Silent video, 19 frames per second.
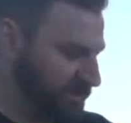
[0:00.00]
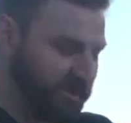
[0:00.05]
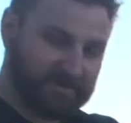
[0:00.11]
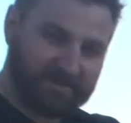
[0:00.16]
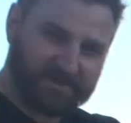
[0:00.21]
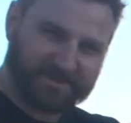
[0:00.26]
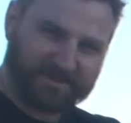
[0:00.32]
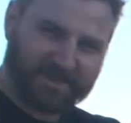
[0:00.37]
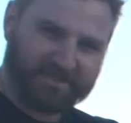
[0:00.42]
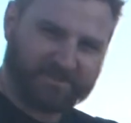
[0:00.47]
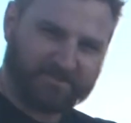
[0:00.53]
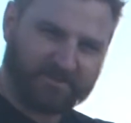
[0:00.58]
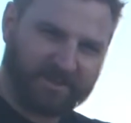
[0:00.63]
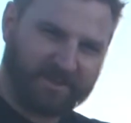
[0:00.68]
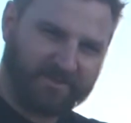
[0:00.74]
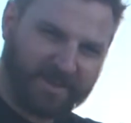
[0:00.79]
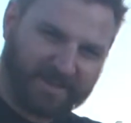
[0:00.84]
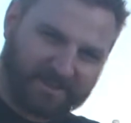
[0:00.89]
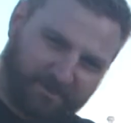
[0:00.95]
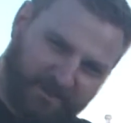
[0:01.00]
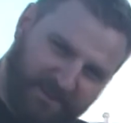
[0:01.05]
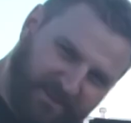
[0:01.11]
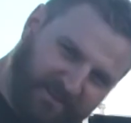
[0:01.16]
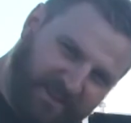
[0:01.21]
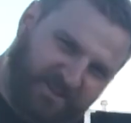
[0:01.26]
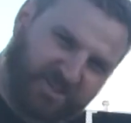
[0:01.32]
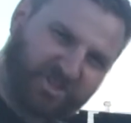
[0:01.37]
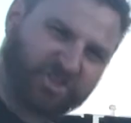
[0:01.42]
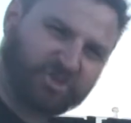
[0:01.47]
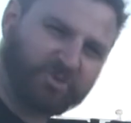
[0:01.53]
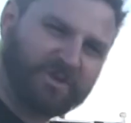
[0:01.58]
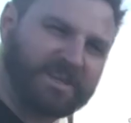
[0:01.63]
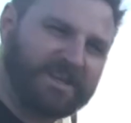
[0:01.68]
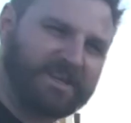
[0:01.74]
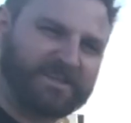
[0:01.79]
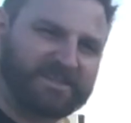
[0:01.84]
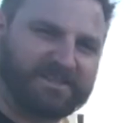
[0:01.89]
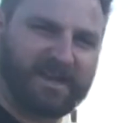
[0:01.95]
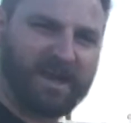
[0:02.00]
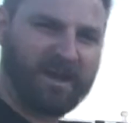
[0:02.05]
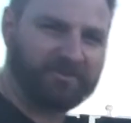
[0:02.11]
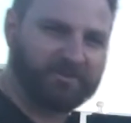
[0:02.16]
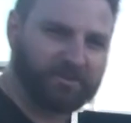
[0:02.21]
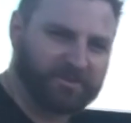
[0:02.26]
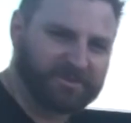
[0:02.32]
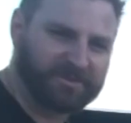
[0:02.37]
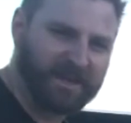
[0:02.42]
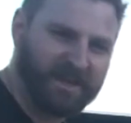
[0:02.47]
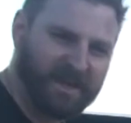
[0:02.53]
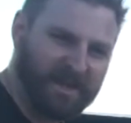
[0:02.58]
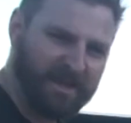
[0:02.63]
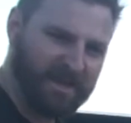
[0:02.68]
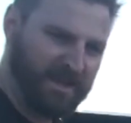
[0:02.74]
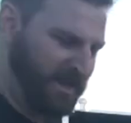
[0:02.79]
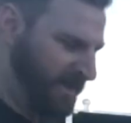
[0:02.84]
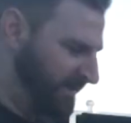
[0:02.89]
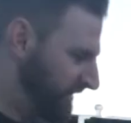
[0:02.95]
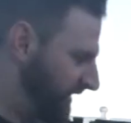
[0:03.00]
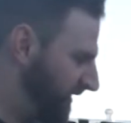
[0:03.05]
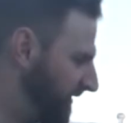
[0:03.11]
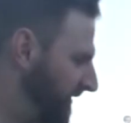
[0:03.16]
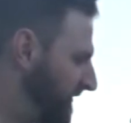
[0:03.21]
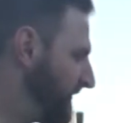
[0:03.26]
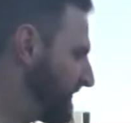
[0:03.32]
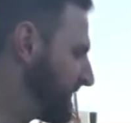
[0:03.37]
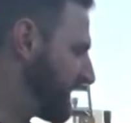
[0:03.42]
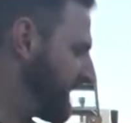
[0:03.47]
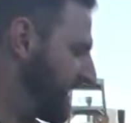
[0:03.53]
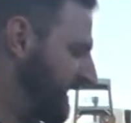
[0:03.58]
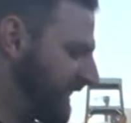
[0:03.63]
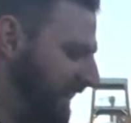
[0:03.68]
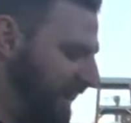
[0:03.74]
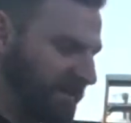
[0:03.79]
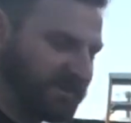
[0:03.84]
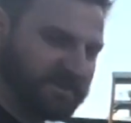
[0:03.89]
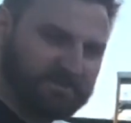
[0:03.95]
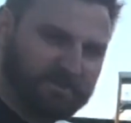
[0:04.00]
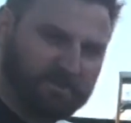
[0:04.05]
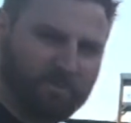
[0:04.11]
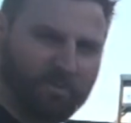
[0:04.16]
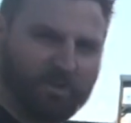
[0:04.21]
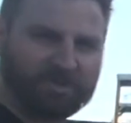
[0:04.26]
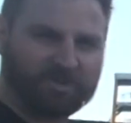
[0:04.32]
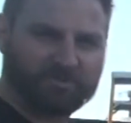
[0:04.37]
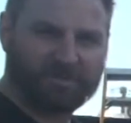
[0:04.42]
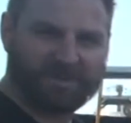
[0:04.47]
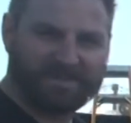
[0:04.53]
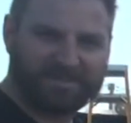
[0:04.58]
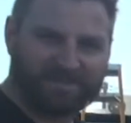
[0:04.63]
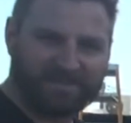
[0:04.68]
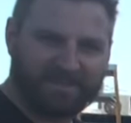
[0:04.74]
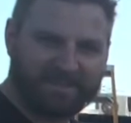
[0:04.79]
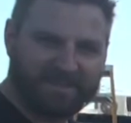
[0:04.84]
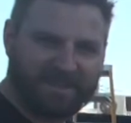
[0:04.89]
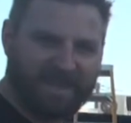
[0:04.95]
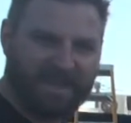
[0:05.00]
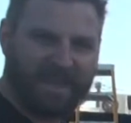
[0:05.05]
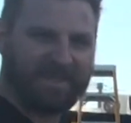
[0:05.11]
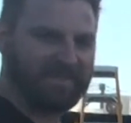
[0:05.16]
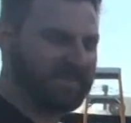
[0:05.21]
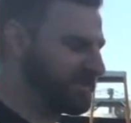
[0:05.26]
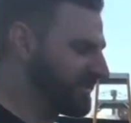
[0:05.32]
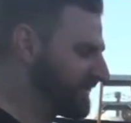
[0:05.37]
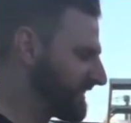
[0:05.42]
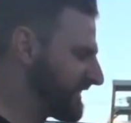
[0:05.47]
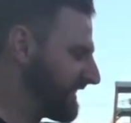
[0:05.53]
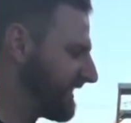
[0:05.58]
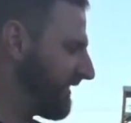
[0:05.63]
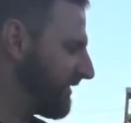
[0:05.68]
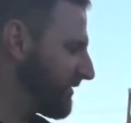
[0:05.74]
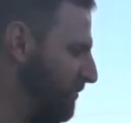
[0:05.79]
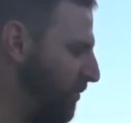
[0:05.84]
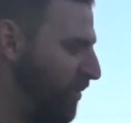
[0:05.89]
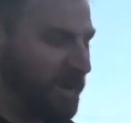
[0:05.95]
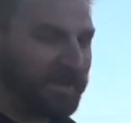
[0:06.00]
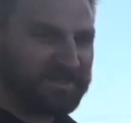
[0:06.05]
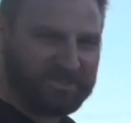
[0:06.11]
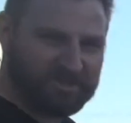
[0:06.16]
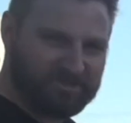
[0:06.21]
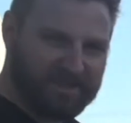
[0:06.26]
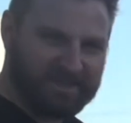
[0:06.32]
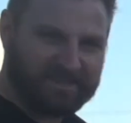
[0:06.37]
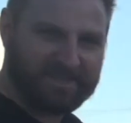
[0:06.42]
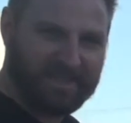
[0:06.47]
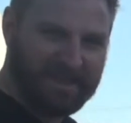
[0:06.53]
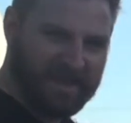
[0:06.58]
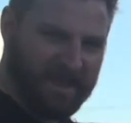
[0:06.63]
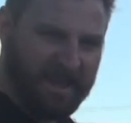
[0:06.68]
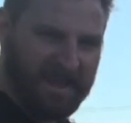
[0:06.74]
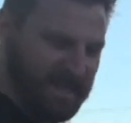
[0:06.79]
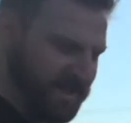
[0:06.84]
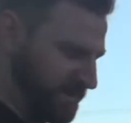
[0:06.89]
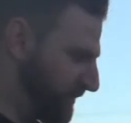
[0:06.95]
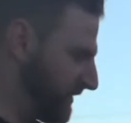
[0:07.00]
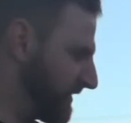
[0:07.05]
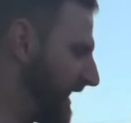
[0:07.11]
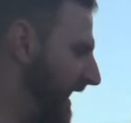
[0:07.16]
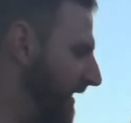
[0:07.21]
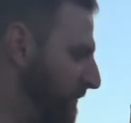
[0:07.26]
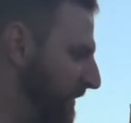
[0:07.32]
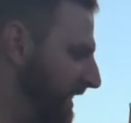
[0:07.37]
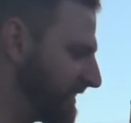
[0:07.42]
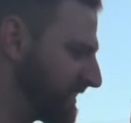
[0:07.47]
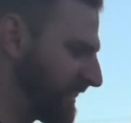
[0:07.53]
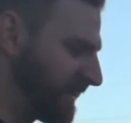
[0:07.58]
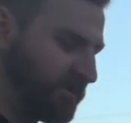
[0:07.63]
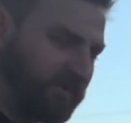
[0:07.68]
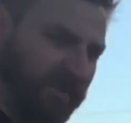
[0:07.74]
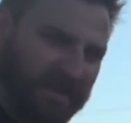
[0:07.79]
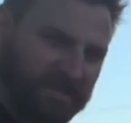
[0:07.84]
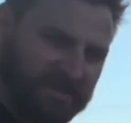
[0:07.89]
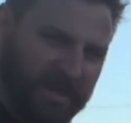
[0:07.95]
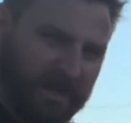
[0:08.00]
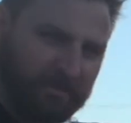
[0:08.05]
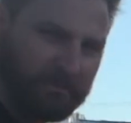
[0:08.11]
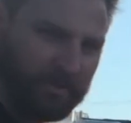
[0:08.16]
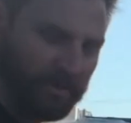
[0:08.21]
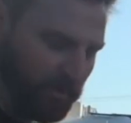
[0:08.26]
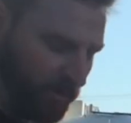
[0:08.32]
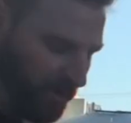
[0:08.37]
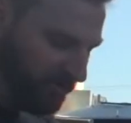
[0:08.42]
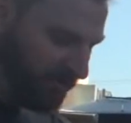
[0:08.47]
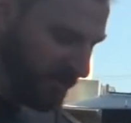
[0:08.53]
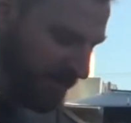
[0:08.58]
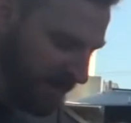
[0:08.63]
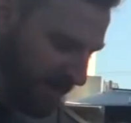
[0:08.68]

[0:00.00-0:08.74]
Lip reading: soaps and suds through there, that's where you get that streakiness afterwards. So if you ever see a car that's been washed recently, and then you can see those white streaks, it's because they haven't managed to get all that shampoo off.